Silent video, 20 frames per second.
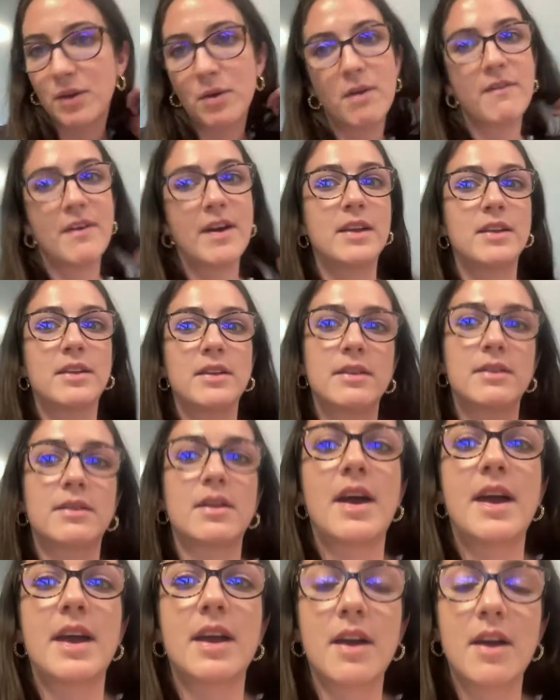no events,
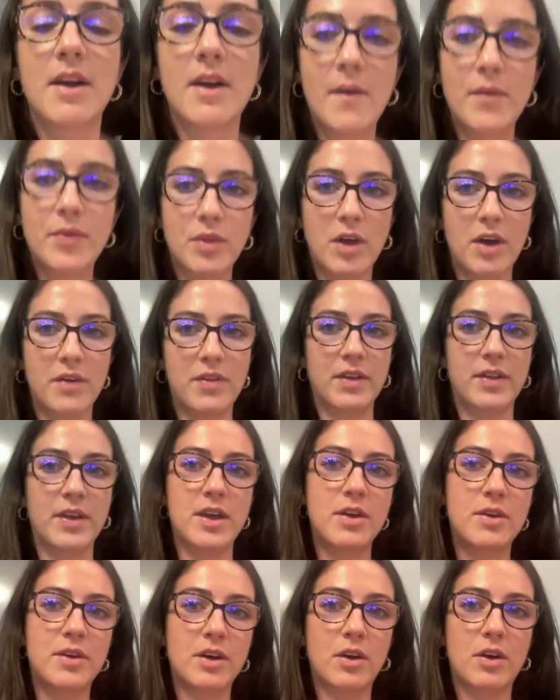like nothing that
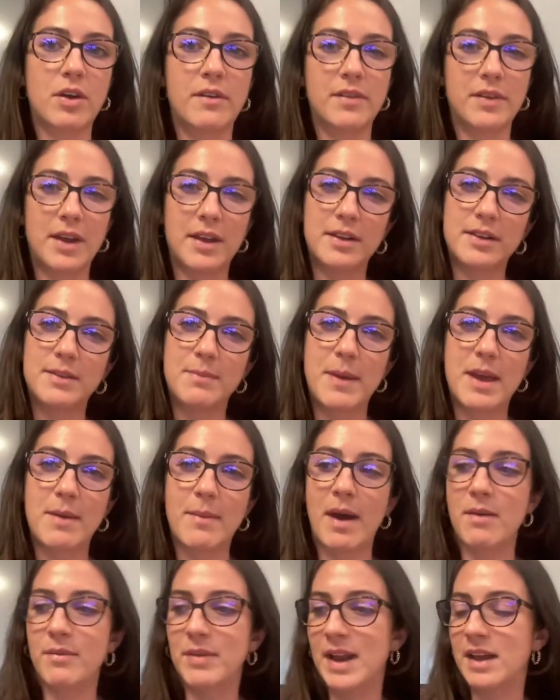you can kind of like speak
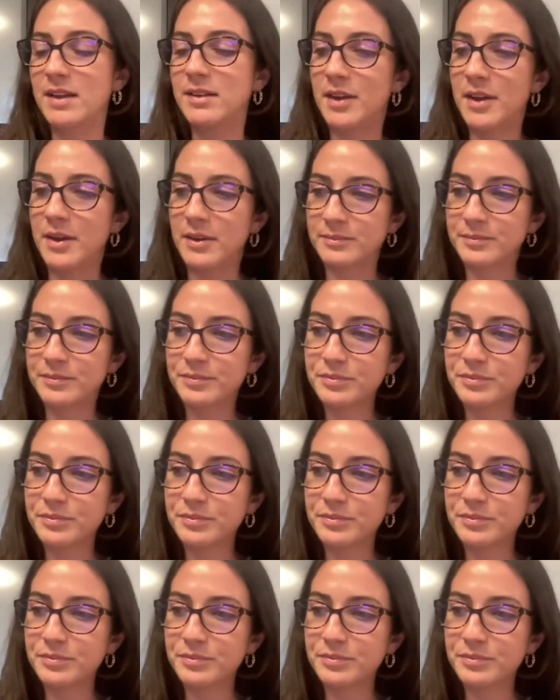about and relate to.